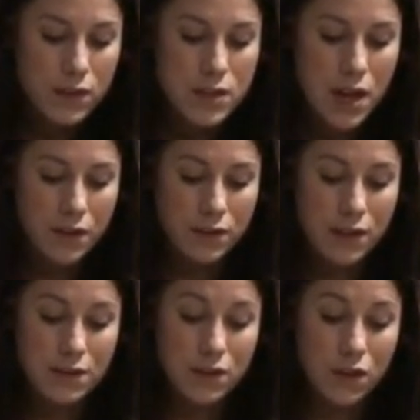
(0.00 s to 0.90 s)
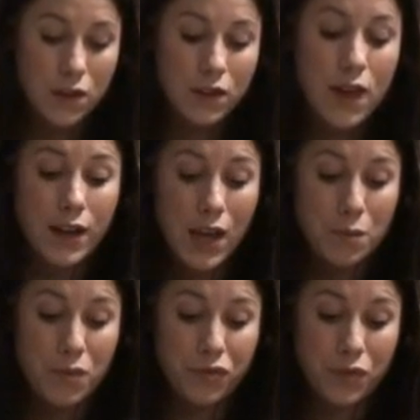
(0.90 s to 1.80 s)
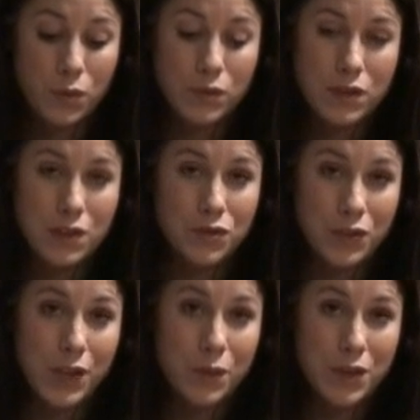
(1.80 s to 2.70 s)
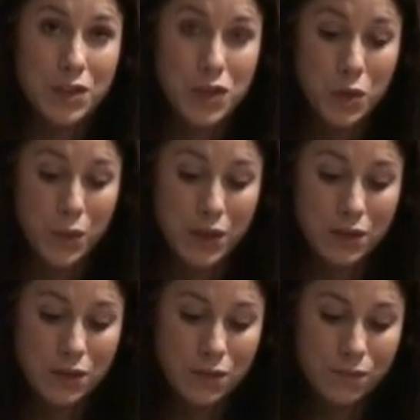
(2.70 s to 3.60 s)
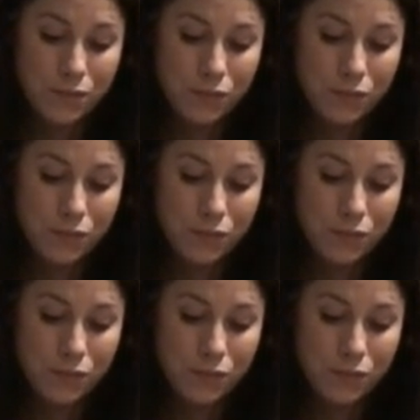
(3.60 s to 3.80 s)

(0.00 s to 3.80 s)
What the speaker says: The title says it all. A Game of Thrones is really what the show is.